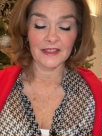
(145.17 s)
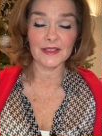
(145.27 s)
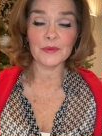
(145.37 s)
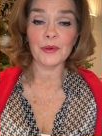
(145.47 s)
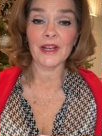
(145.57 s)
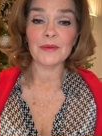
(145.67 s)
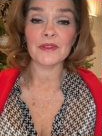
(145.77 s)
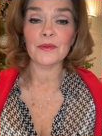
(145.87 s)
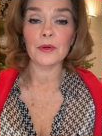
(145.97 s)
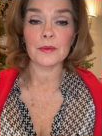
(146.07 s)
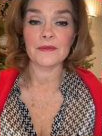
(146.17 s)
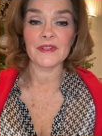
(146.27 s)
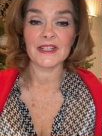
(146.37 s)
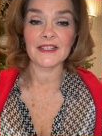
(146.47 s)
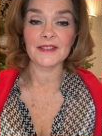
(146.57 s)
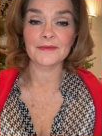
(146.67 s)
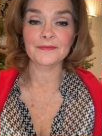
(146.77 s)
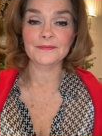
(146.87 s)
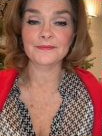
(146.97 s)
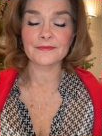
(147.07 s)
Let's pray before we read.
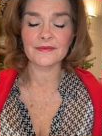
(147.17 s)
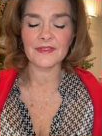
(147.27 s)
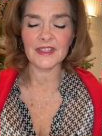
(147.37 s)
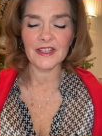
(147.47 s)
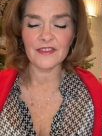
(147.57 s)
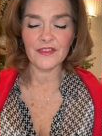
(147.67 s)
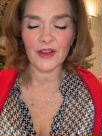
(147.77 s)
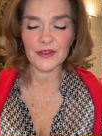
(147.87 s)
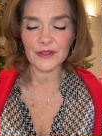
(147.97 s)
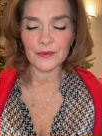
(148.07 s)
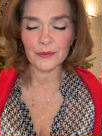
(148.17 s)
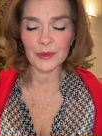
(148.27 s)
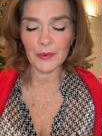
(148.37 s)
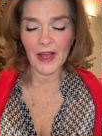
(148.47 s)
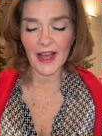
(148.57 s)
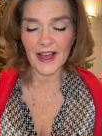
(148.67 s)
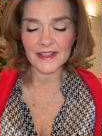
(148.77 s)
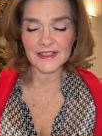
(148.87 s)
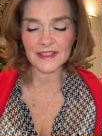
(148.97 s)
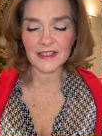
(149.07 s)
Father, we
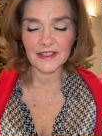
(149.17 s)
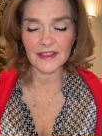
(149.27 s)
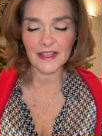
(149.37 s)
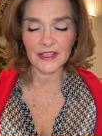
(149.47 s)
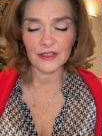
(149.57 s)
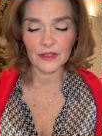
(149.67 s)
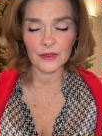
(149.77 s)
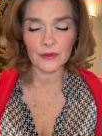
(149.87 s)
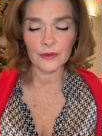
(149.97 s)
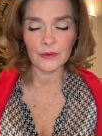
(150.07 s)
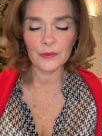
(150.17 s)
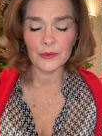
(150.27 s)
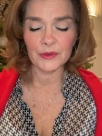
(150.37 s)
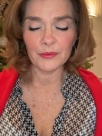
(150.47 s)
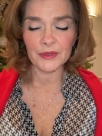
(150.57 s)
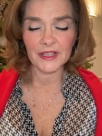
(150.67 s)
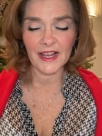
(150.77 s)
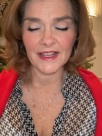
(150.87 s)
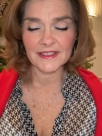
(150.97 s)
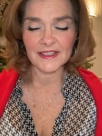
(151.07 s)
ask that you would
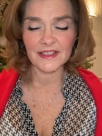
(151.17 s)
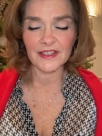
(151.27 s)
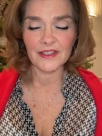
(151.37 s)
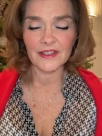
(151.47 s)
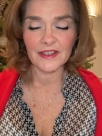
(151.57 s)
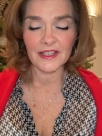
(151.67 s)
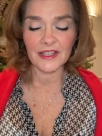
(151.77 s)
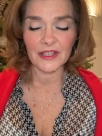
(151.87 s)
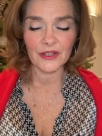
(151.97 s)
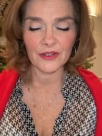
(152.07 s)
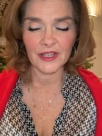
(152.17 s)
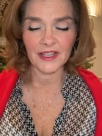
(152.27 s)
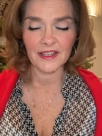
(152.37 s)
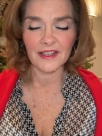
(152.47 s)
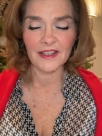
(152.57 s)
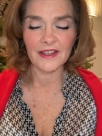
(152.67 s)
bless the hearing,